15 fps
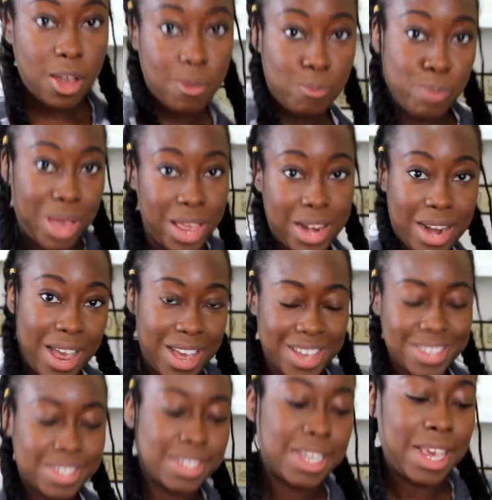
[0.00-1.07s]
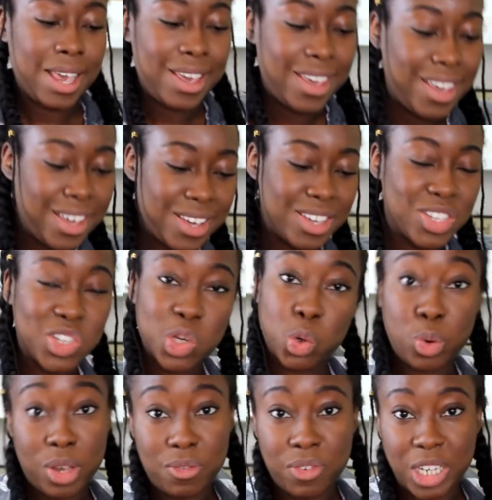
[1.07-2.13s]
panaz is
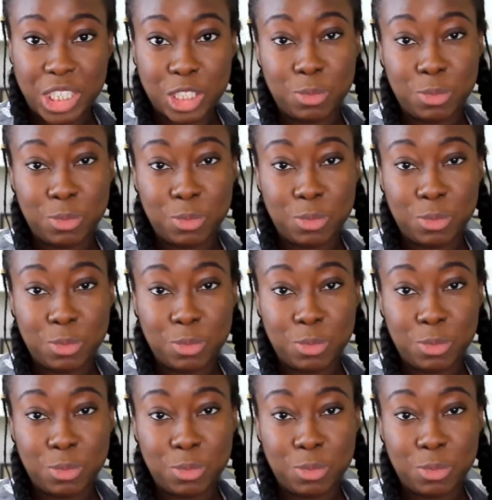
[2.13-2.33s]
crayfish,